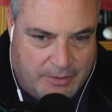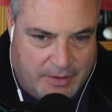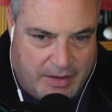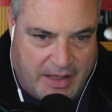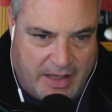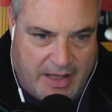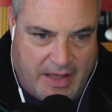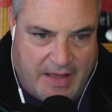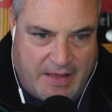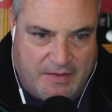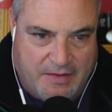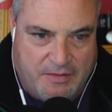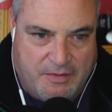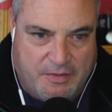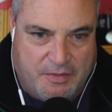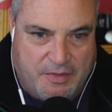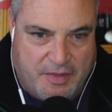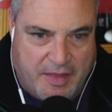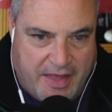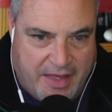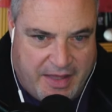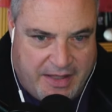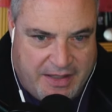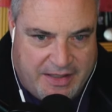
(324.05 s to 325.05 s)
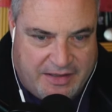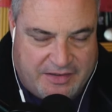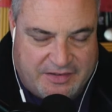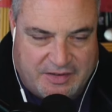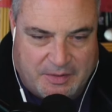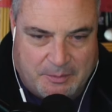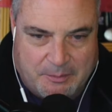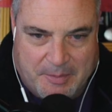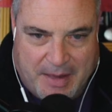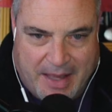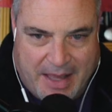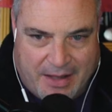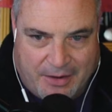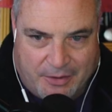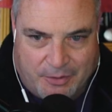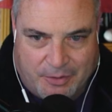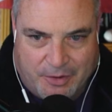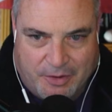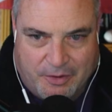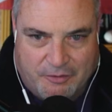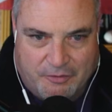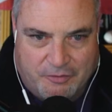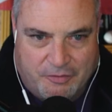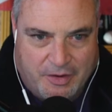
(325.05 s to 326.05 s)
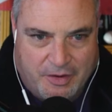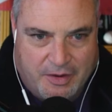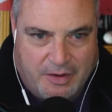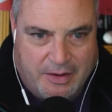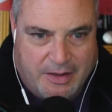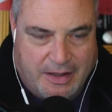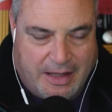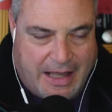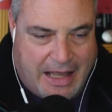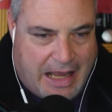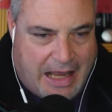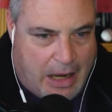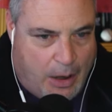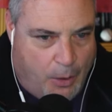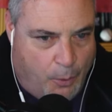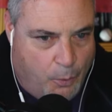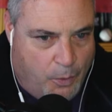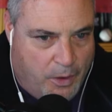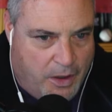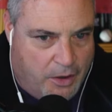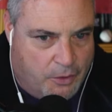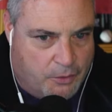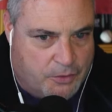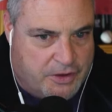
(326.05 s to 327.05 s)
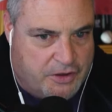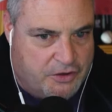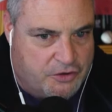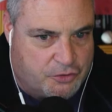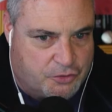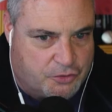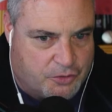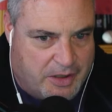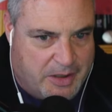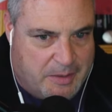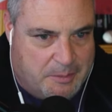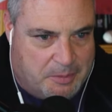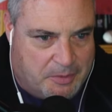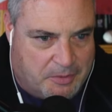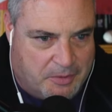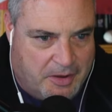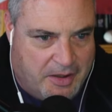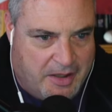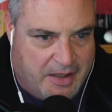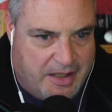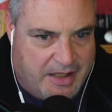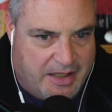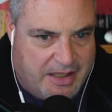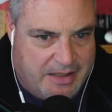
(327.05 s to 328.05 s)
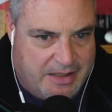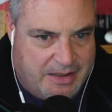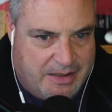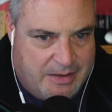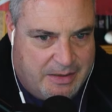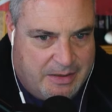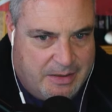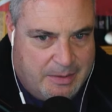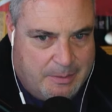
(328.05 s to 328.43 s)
And then it's a matter of how well can Trey play